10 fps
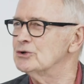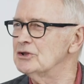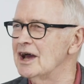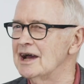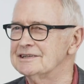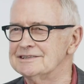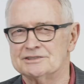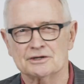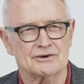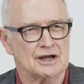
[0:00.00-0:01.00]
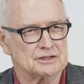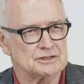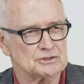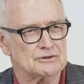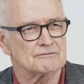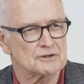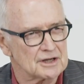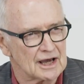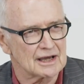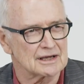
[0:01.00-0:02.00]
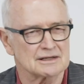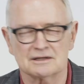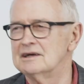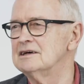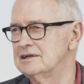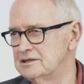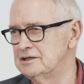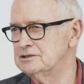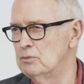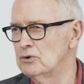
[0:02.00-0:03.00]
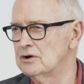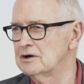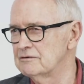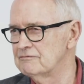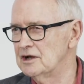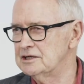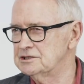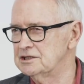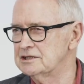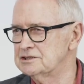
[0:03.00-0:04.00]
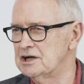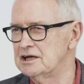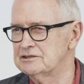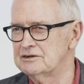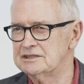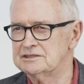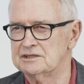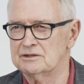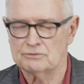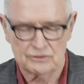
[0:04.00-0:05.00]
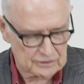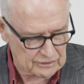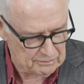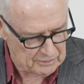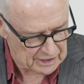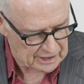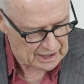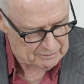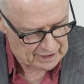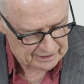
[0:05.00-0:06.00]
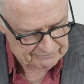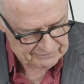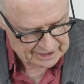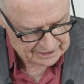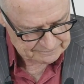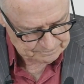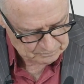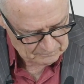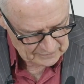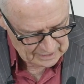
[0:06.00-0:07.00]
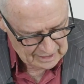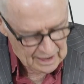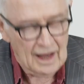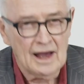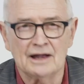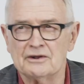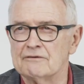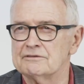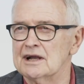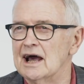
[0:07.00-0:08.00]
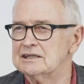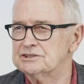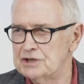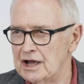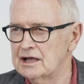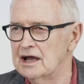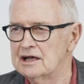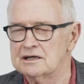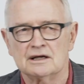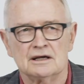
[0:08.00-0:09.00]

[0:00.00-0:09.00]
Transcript: to that as the great issue of the day. And in his book on inflation, exchange rates, and the world economy came out of that. And over the last decade,